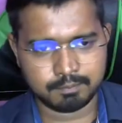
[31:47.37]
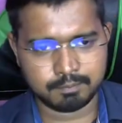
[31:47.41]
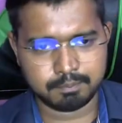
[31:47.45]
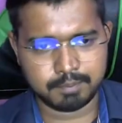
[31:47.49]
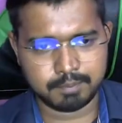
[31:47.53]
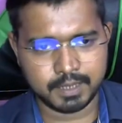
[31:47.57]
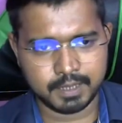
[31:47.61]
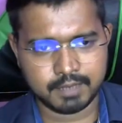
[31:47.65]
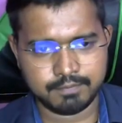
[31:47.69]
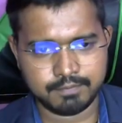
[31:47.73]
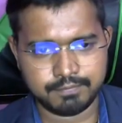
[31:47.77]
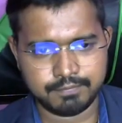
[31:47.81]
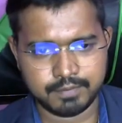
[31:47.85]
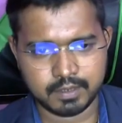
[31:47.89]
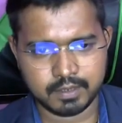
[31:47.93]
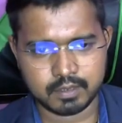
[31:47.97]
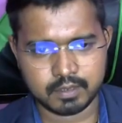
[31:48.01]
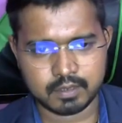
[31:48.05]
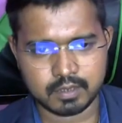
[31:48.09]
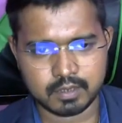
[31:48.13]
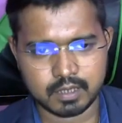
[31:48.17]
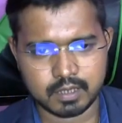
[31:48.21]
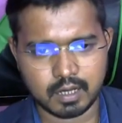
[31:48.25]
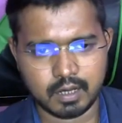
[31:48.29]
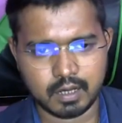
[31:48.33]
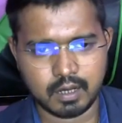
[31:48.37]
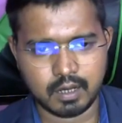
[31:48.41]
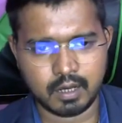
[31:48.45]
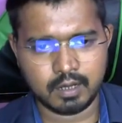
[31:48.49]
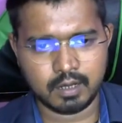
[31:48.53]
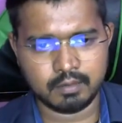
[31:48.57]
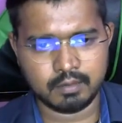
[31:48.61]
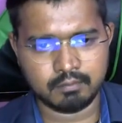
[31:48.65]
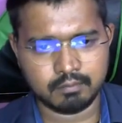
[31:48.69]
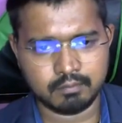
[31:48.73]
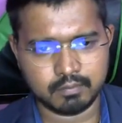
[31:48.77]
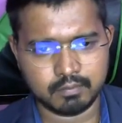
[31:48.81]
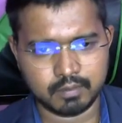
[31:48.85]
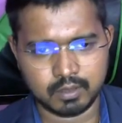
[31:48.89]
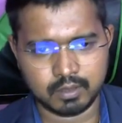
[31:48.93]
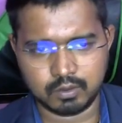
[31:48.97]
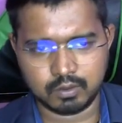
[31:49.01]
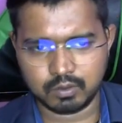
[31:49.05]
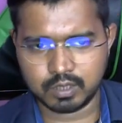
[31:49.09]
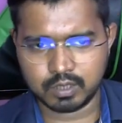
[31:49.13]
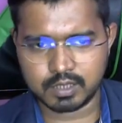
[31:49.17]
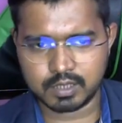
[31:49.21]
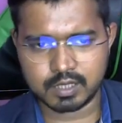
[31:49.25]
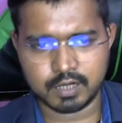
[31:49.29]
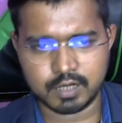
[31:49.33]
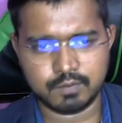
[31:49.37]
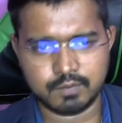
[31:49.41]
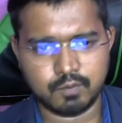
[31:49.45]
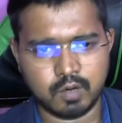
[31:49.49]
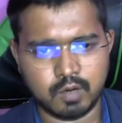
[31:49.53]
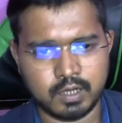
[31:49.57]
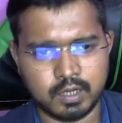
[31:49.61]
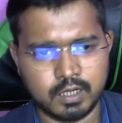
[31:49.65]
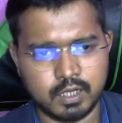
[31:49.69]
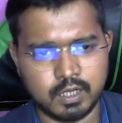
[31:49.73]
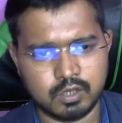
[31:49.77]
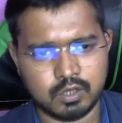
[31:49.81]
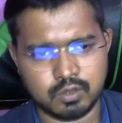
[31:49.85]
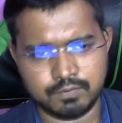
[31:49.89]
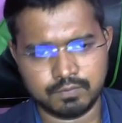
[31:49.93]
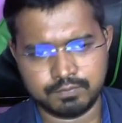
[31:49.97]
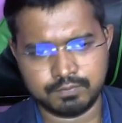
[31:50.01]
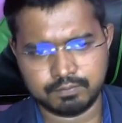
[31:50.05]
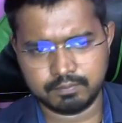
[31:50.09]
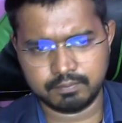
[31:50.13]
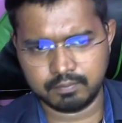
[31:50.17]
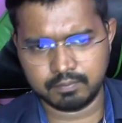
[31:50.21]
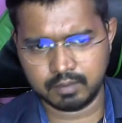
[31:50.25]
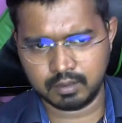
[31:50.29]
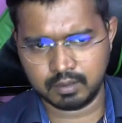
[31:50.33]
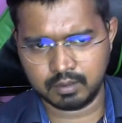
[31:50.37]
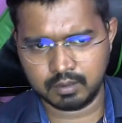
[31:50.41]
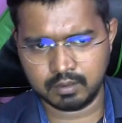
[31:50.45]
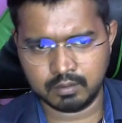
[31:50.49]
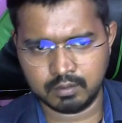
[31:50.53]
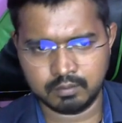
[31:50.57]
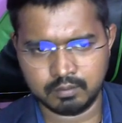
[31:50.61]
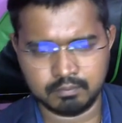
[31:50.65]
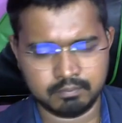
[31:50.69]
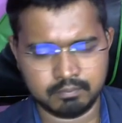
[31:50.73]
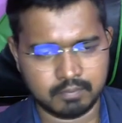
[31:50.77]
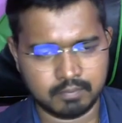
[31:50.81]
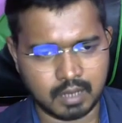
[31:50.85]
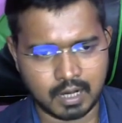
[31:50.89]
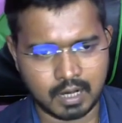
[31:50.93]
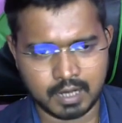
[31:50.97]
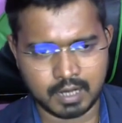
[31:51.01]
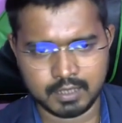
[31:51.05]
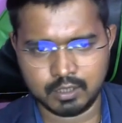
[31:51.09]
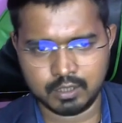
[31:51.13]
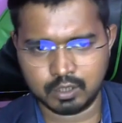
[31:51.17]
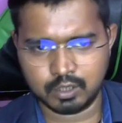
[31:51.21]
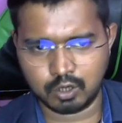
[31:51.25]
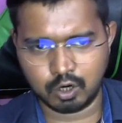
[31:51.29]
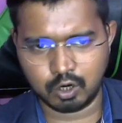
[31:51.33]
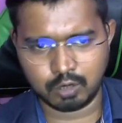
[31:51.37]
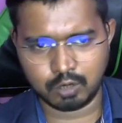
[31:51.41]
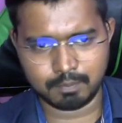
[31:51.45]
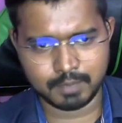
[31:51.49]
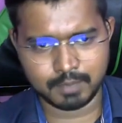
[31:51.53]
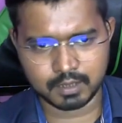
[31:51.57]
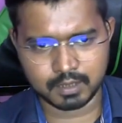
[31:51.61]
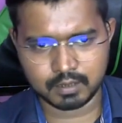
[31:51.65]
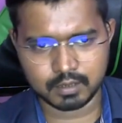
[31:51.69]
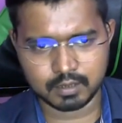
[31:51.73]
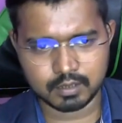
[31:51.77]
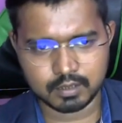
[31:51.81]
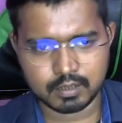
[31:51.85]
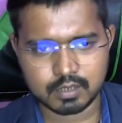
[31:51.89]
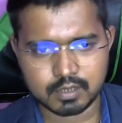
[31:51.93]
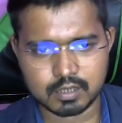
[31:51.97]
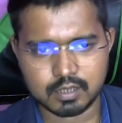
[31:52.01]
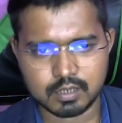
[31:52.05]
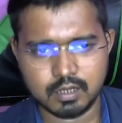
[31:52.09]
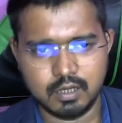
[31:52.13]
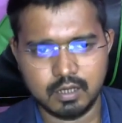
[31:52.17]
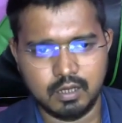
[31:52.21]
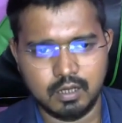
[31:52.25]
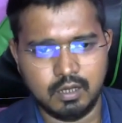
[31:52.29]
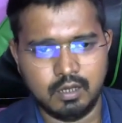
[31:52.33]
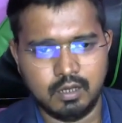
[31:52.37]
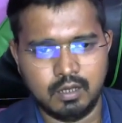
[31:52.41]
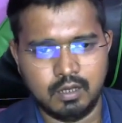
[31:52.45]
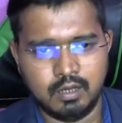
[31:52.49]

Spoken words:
are benefits and disadvantage of either or methods.